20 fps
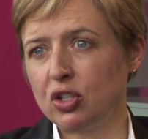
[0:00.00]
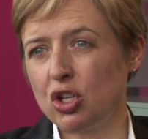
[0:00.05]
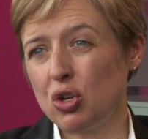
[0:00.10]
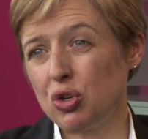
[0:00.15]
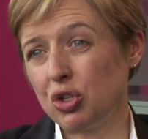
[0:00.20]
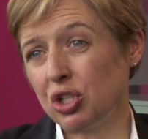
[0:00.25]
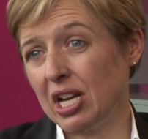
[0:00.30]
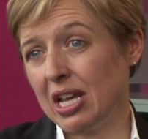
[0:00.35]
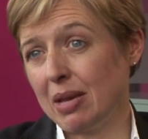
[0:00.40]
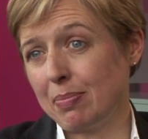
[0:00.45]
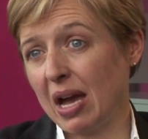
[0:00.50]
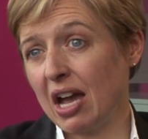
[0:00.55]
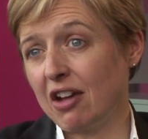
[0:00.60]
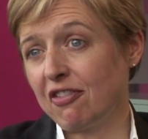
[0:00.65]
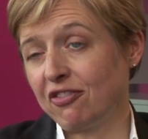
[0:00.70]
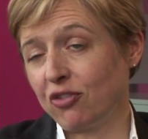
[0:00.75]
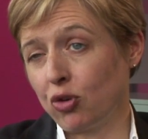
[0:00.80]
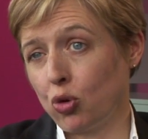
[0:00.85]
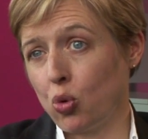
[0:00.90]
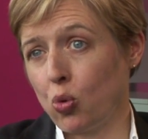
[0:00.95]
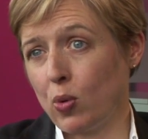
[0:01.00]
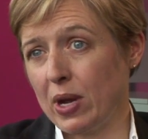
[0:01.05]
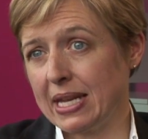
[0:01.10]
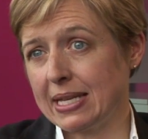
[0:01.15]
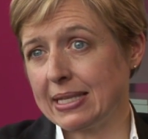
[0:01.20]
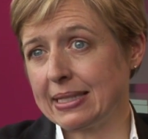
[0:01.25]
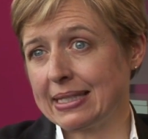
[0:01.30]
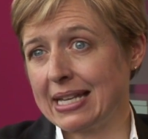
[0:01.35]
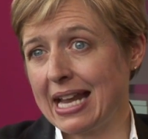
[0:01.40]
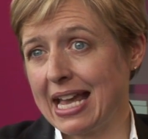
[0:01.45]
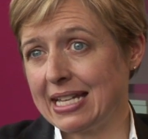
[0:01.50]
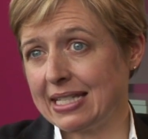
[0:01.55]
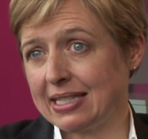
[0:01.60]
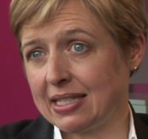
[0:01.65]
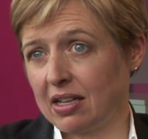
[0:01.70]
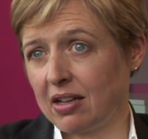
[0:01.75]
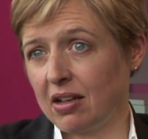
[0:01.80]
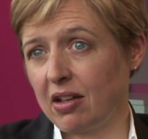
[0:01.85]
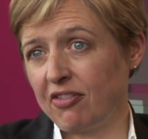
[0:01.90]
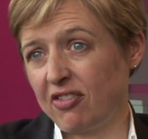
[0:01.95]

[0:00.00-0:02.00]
usually about 4 weeks later,